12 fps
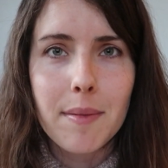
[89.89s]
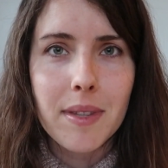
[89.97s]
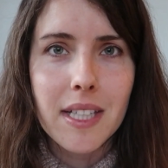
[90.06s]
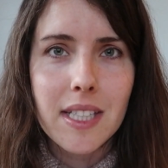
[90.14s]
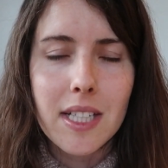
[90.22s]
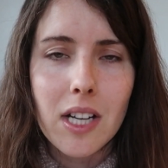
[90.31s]

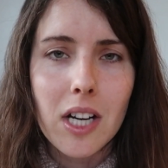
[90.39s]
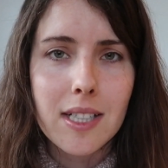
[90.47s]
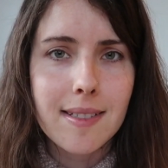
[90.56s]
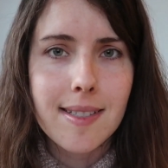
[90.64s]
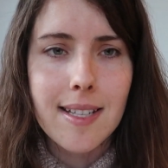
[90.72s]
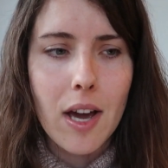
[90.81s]
something to
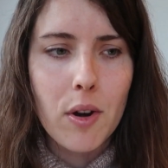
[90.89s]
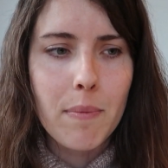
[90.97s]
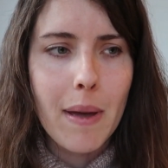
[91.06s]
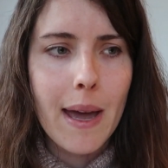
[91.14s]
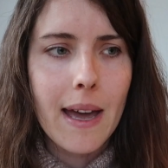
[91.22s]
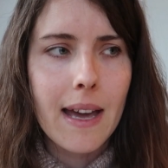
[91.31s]
knock us down a
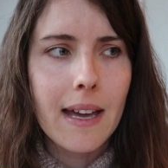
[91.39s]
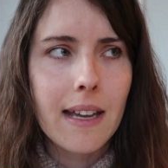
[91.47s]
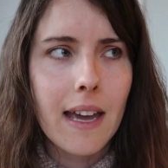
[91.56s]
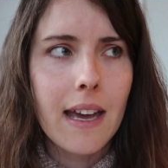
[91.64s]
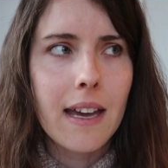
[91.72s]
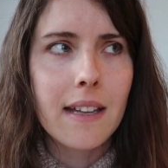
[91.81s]

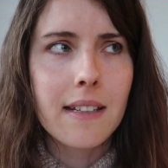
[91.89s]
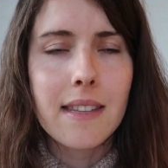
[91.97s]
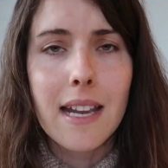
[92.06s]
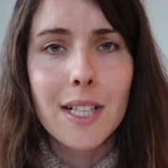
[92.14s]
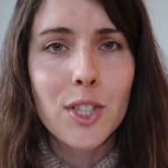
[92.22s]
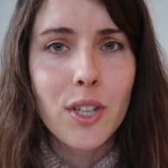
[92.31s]
peg
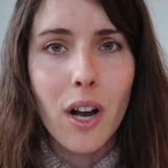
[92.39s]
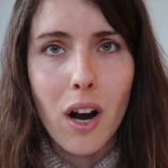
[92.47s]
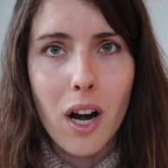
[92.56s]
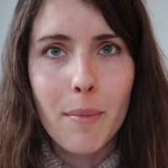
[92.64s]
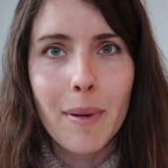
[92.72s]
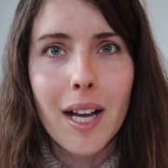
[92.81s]
and that it's
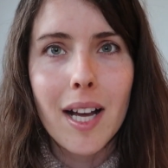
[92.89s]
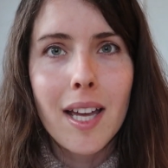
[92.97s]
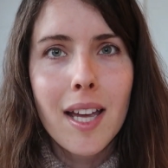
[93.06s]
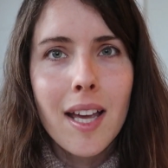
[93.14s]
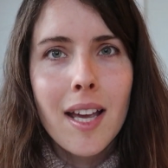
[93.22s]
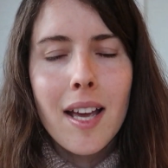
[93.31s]
karma,